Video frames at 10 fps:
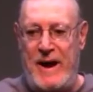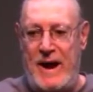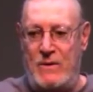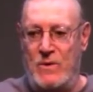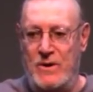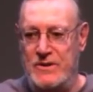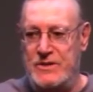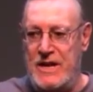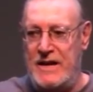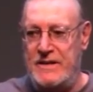back? Where
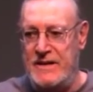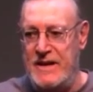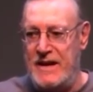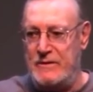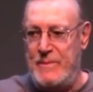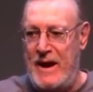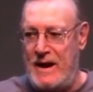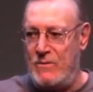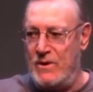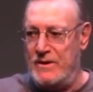does that connect back?